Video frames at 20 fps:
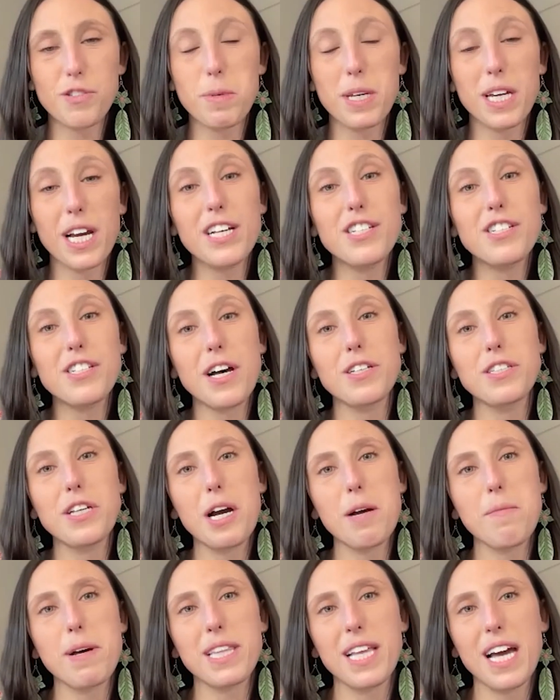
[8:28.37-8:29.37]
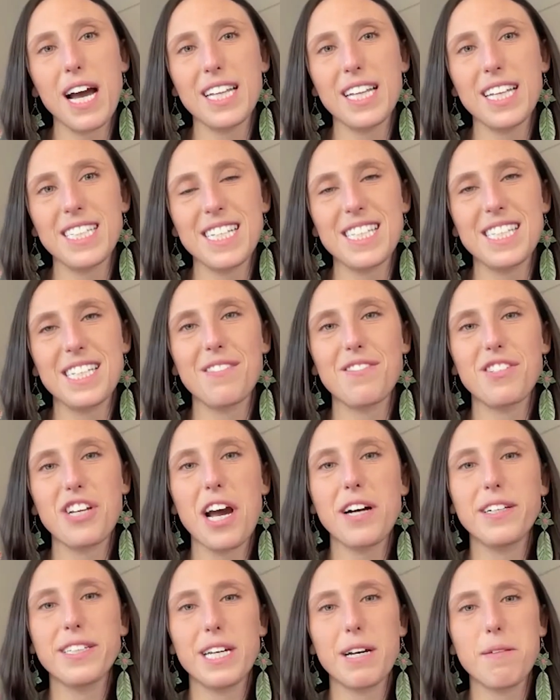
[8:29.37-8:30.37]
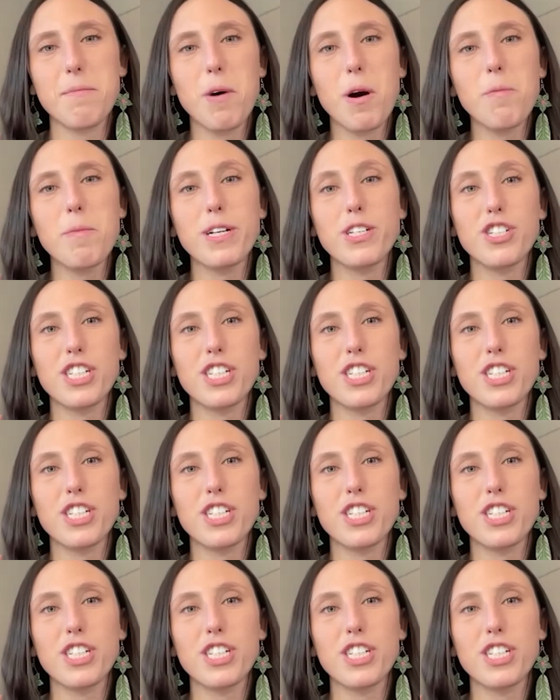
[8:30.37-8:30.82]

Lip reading: because I'll talk about the highly sensitive child in a moment.